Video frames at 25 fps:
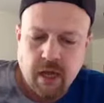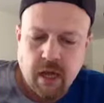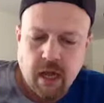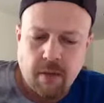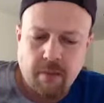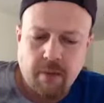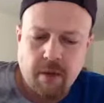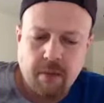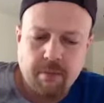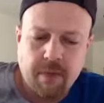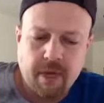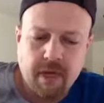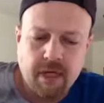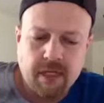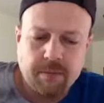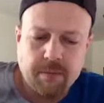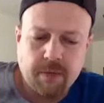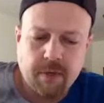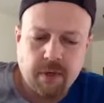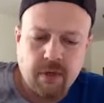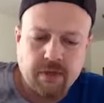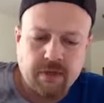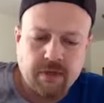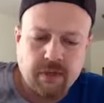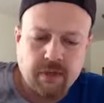Among my
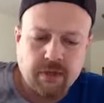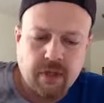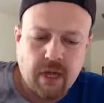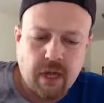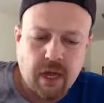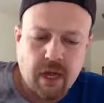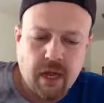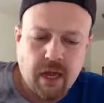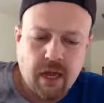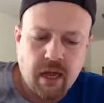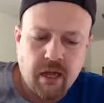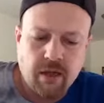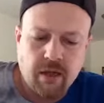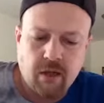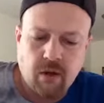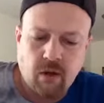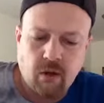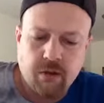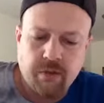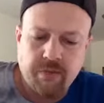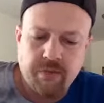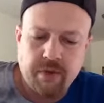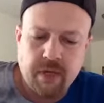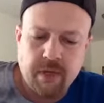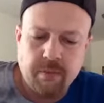experiences, I
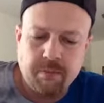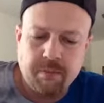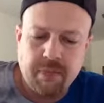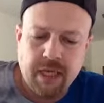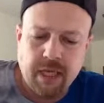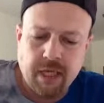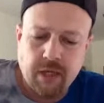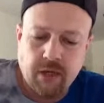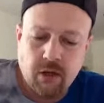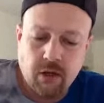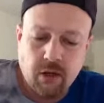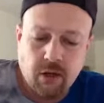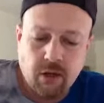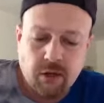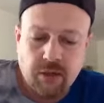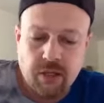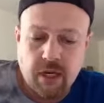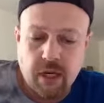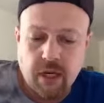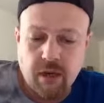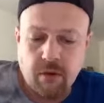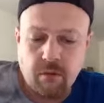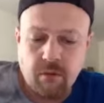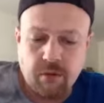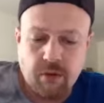cultivated bean curds
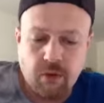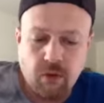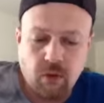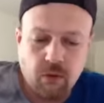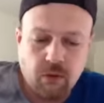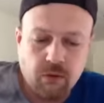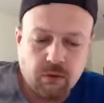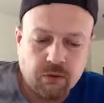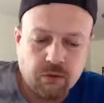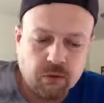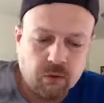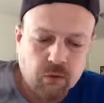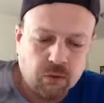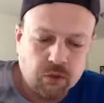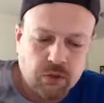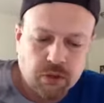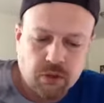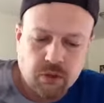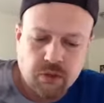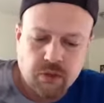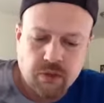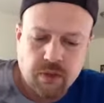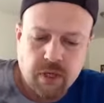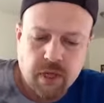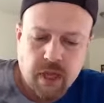with local school
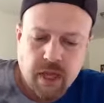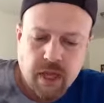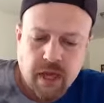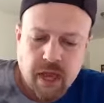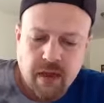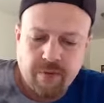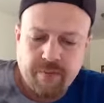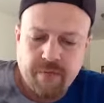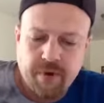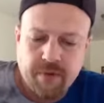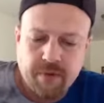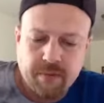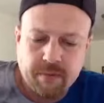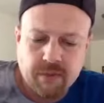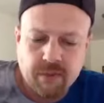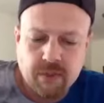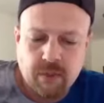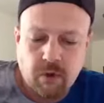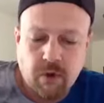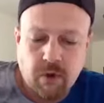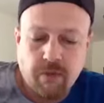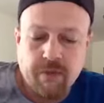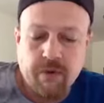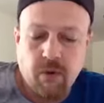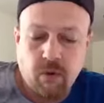children and fed them to
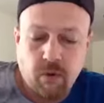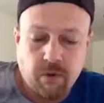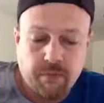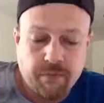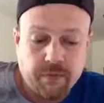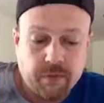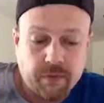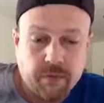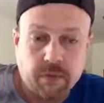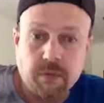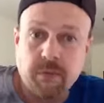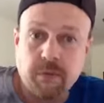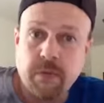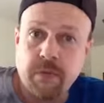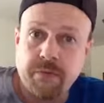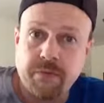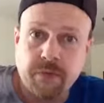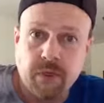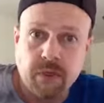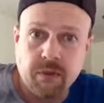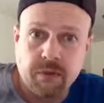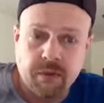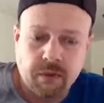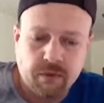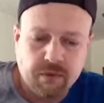starving orphans. Good for
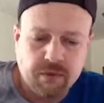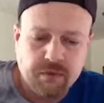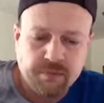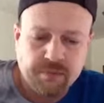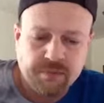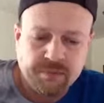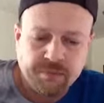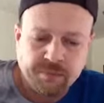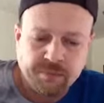you, dude.